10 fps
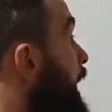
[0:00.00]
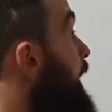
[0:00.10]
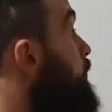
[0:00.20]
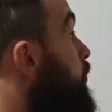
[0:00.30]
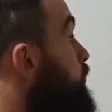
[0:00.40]

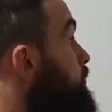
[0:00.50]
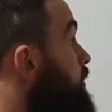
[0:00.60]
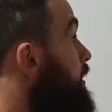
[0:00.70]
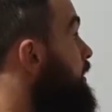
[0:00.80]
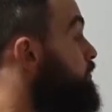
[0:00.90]
And
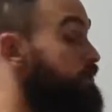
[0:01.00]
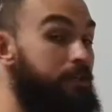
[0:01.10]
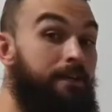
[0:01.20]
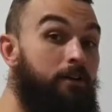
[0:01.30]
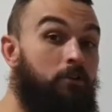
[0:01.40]
also he wants
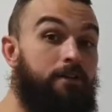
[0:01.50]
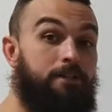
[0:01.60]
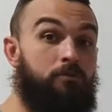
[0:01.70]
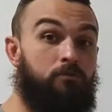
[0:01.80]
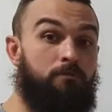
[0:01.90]
to increase
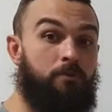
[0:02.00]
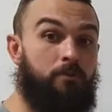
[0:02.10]
his grip